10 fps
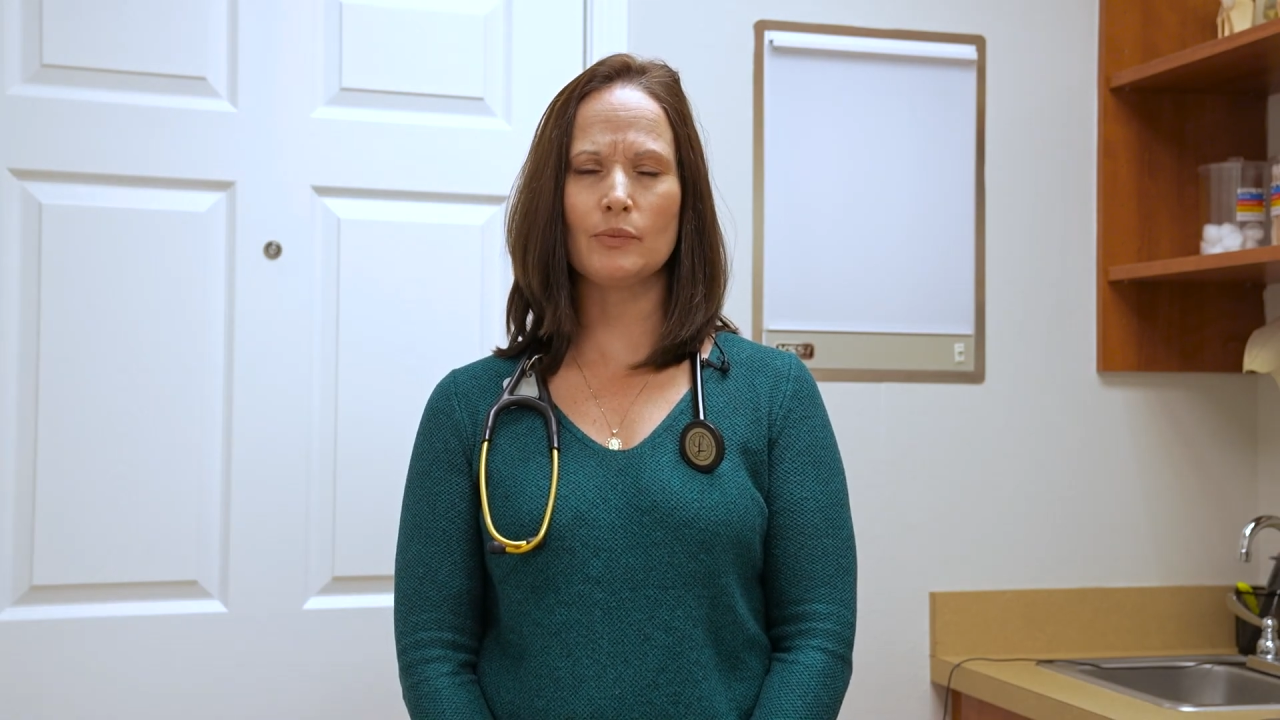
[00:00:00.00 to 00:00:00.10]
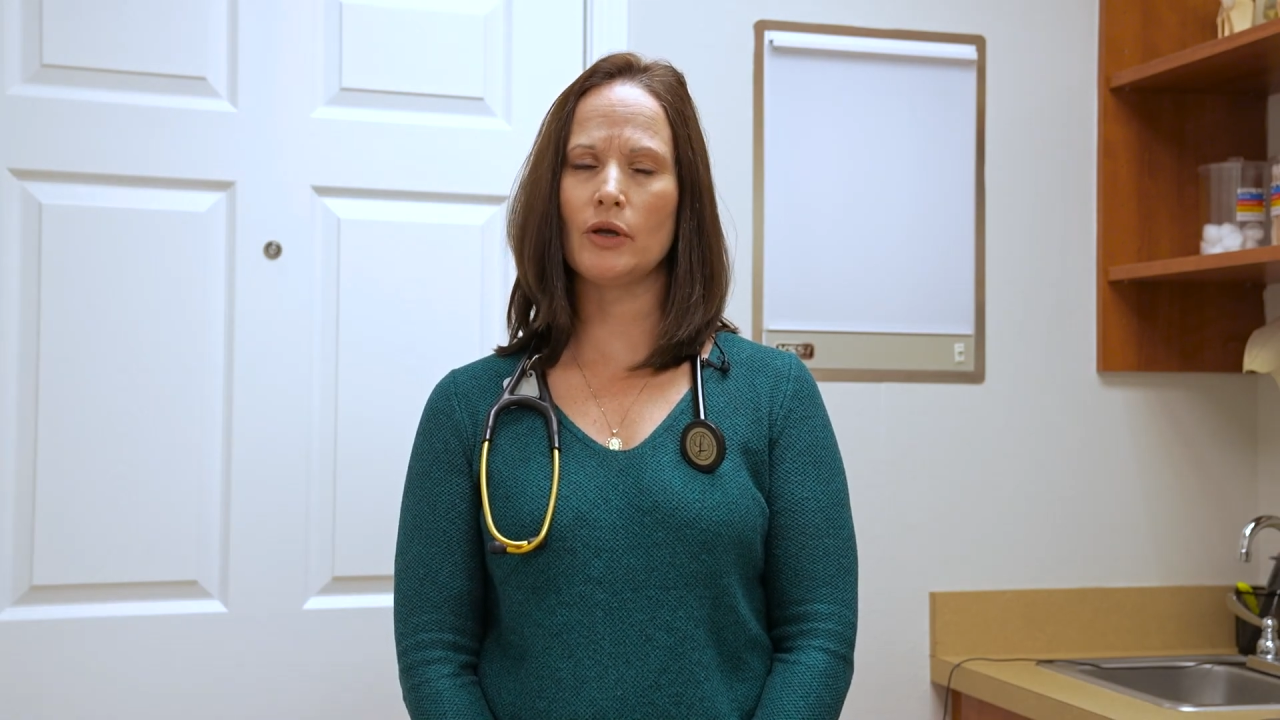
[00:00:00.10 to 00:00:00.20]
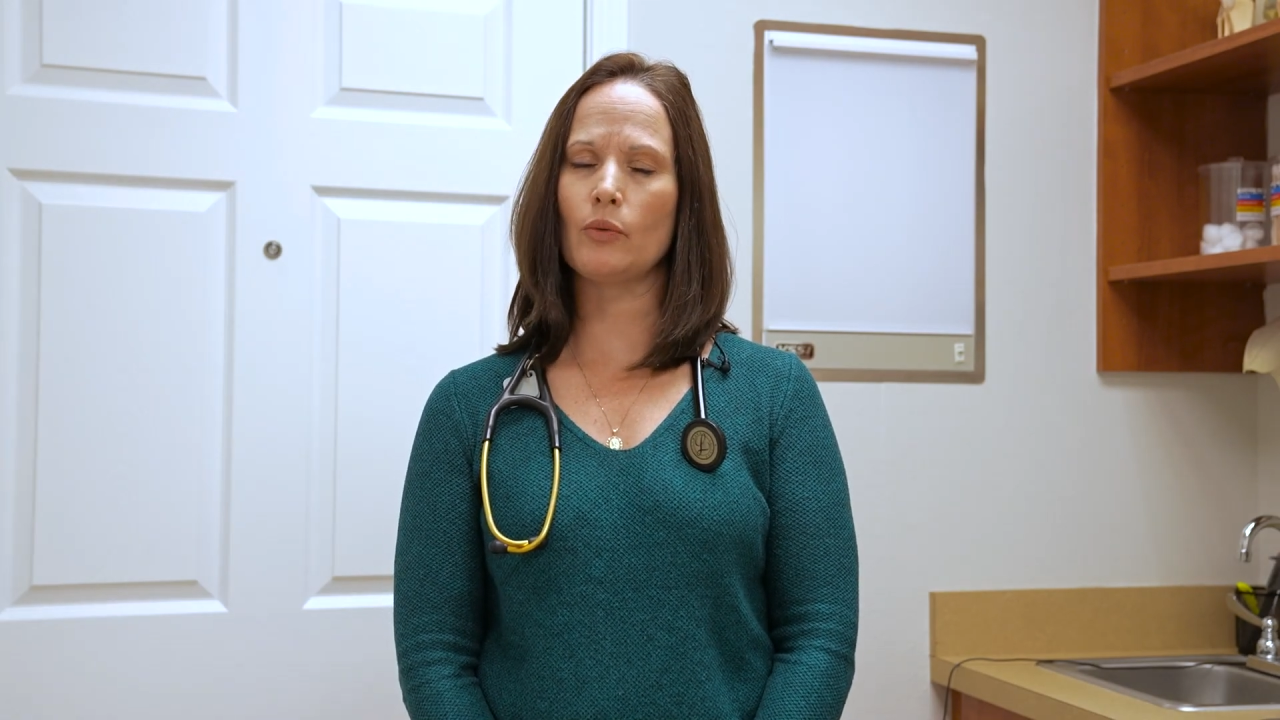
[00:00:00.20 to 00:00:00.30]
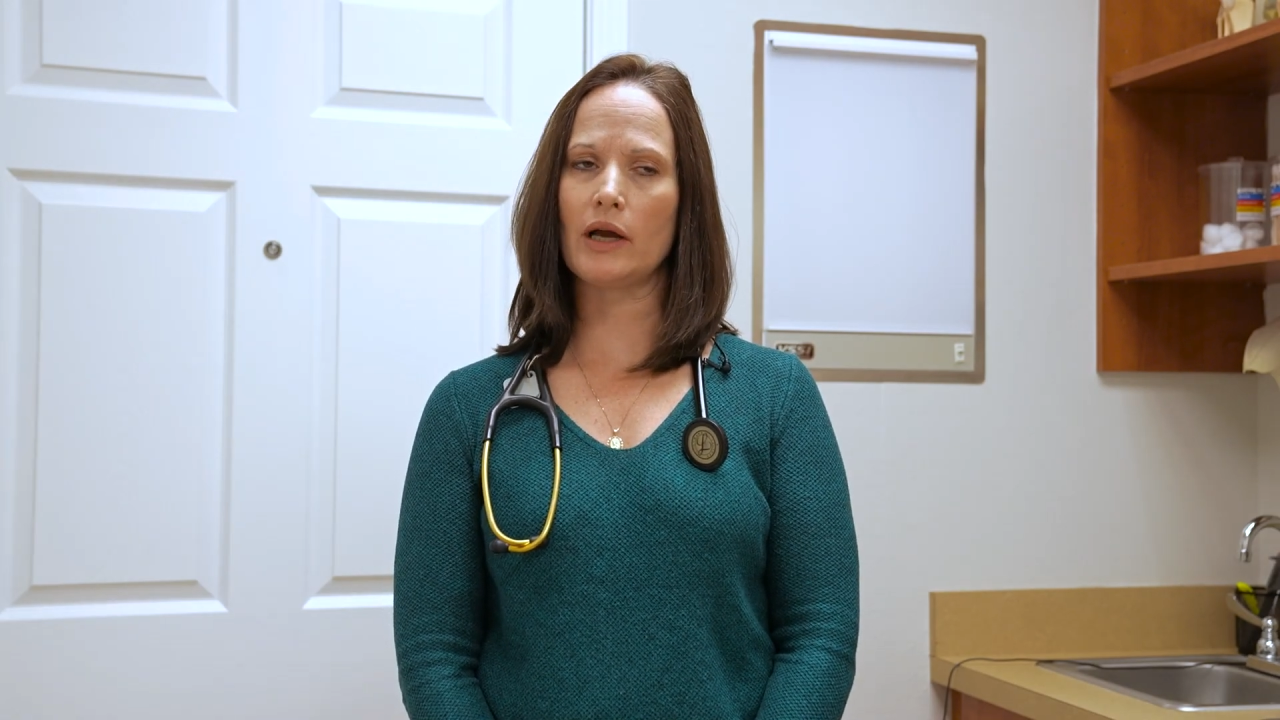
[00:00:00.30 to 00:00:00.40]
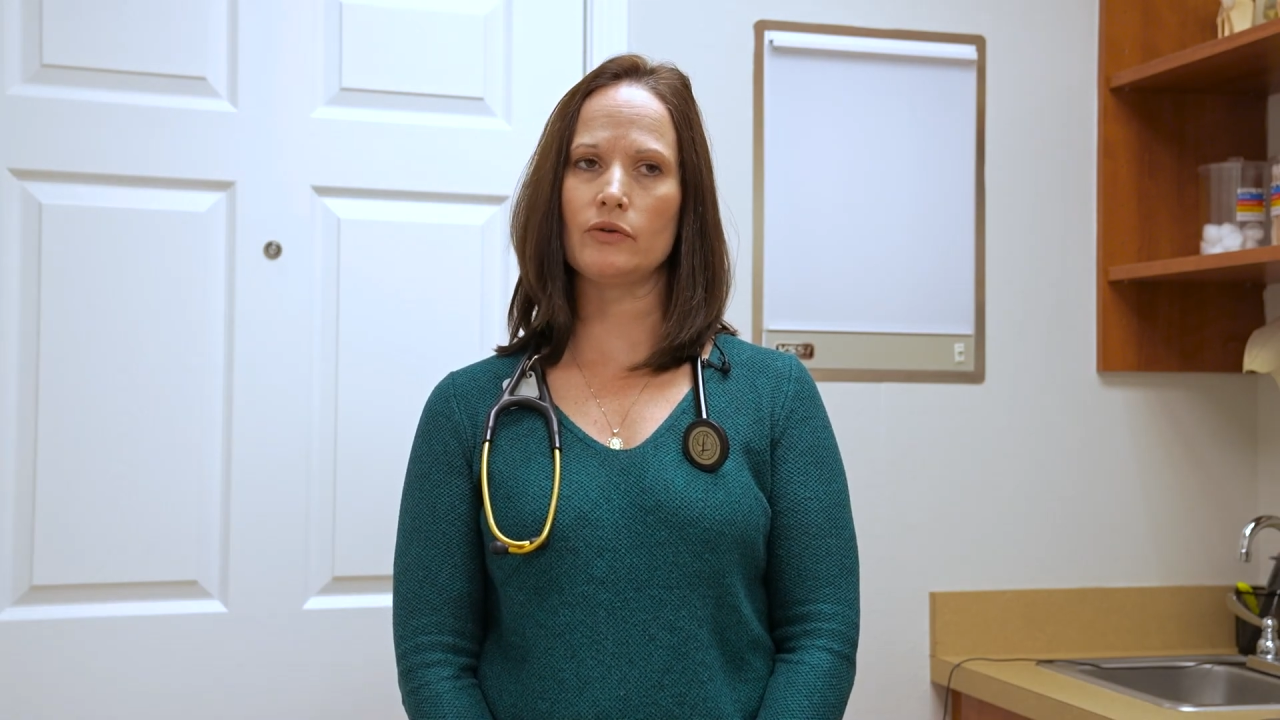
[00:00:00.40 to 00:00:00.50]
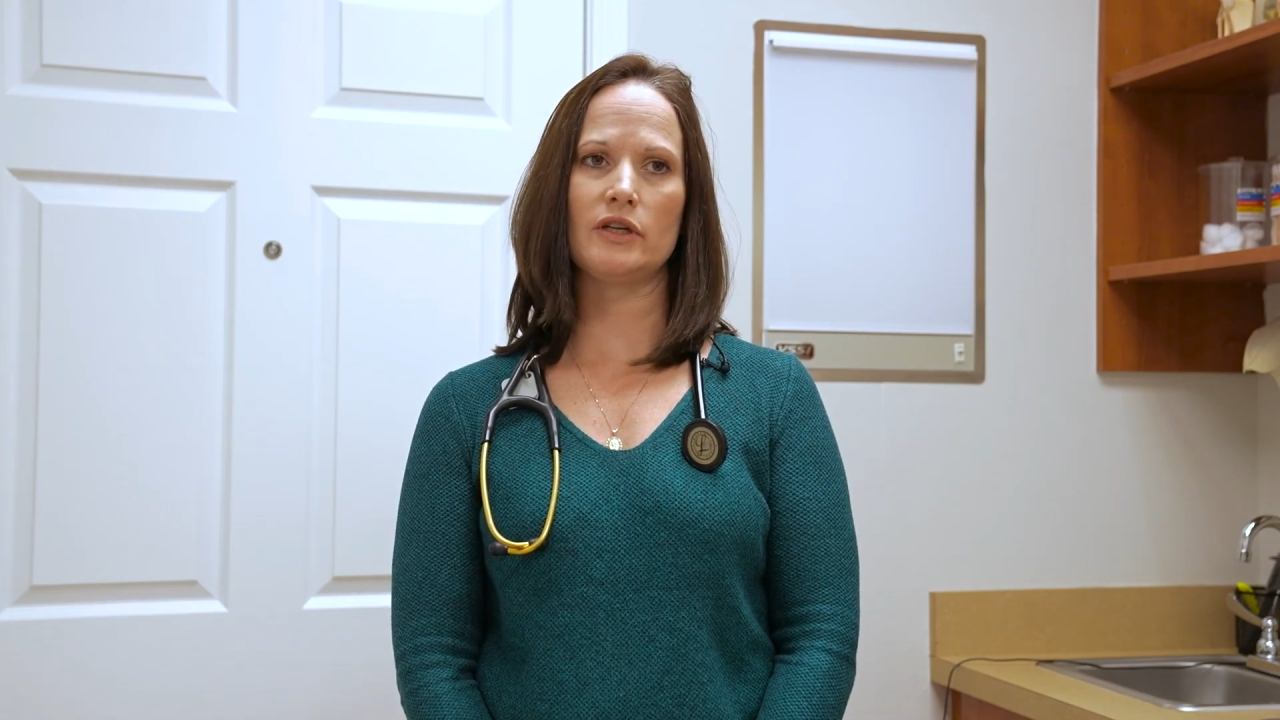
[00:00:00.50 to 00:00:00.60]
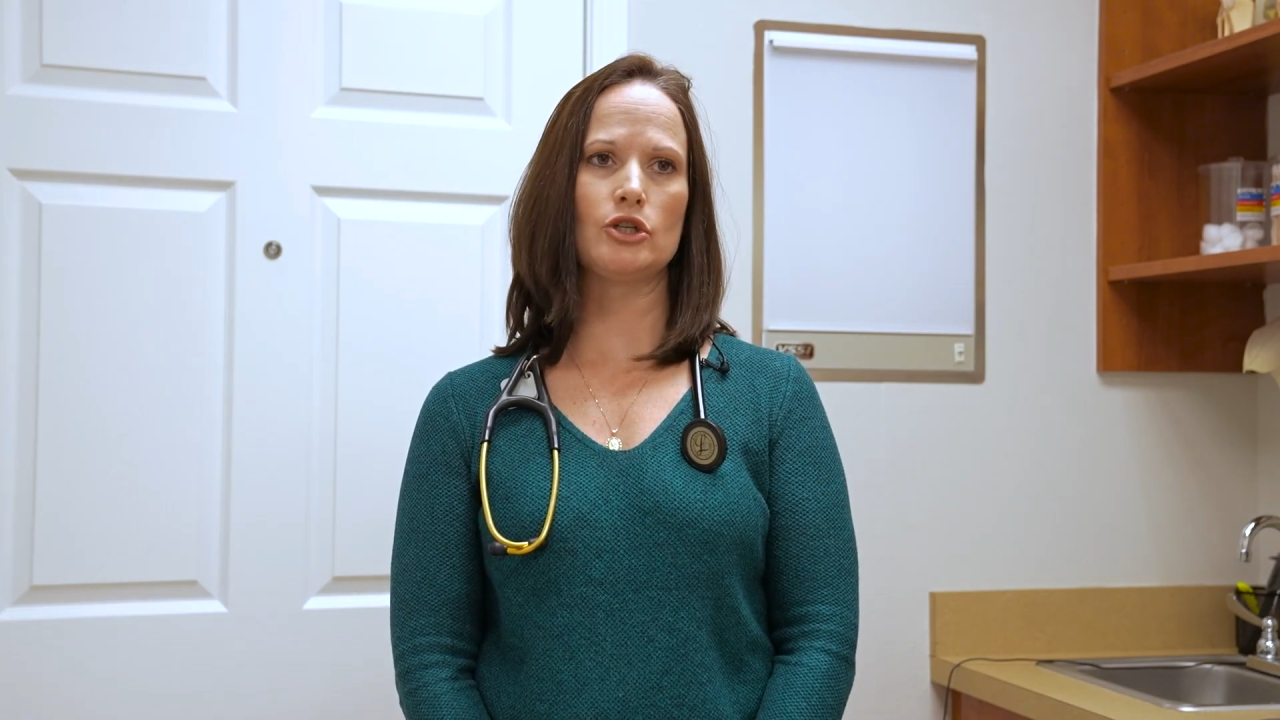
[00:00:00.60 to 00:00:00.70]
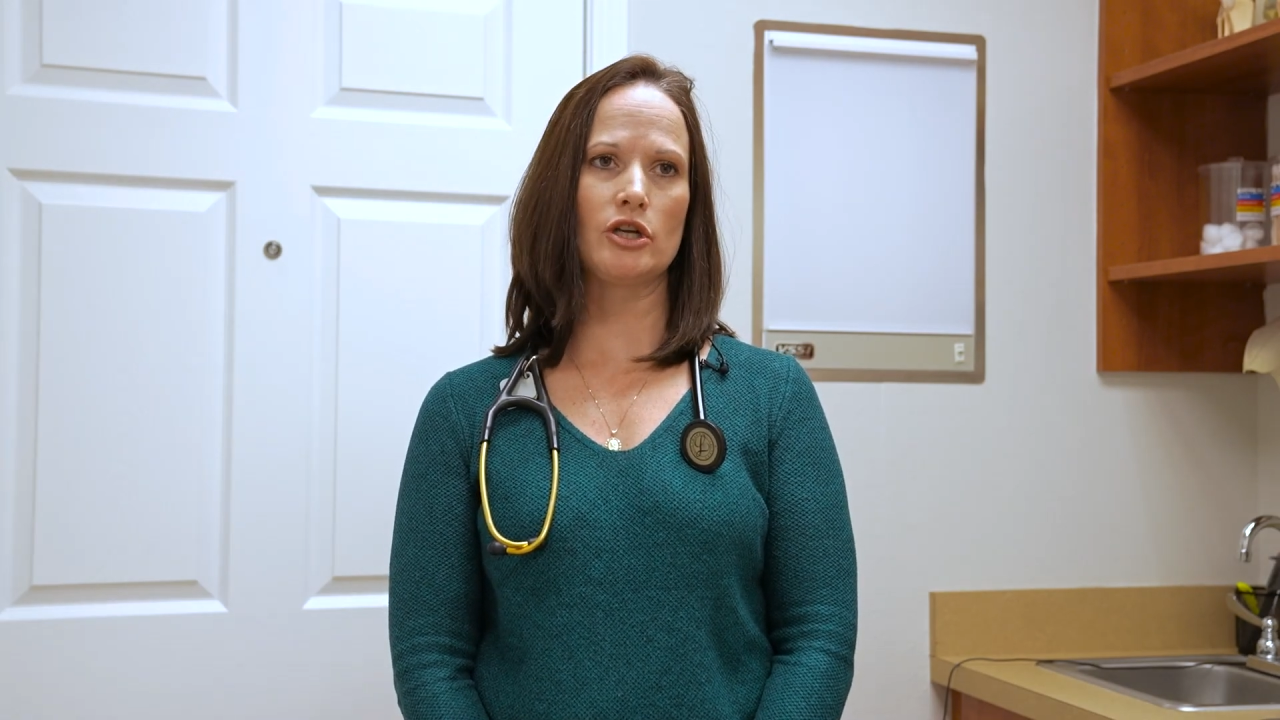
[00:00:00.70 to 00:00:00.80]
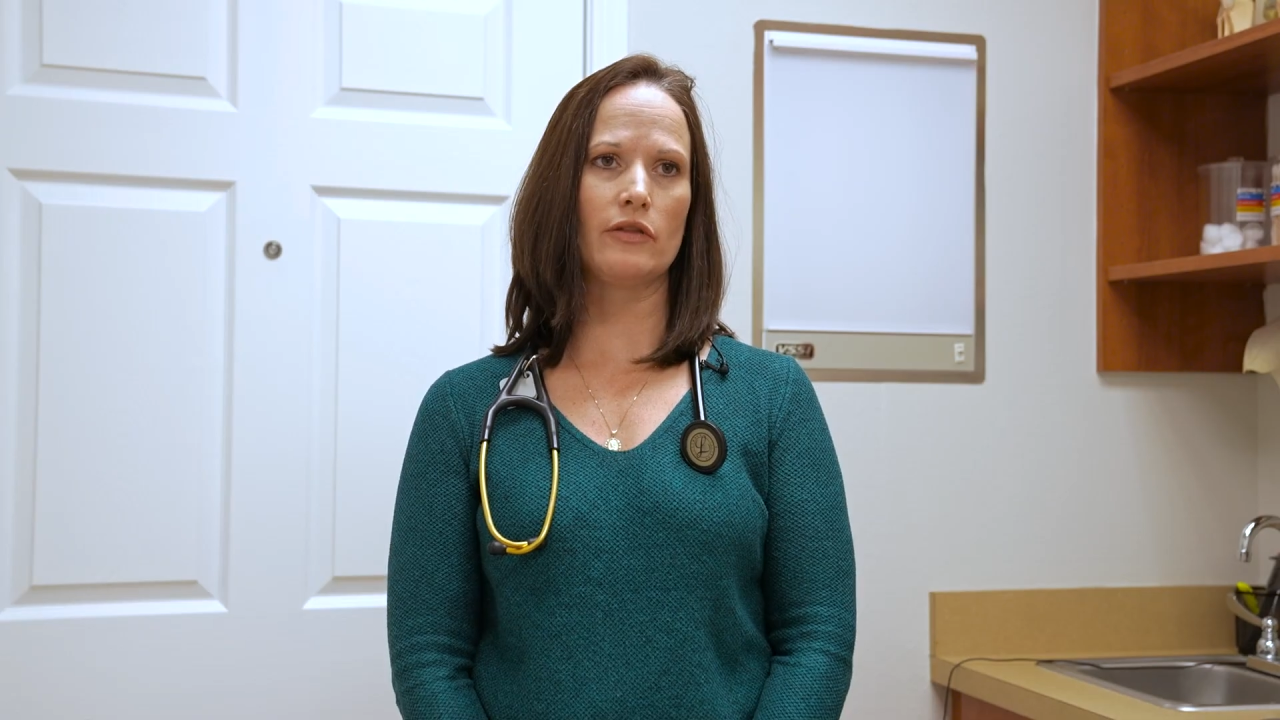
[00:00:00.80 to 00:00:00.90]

be around each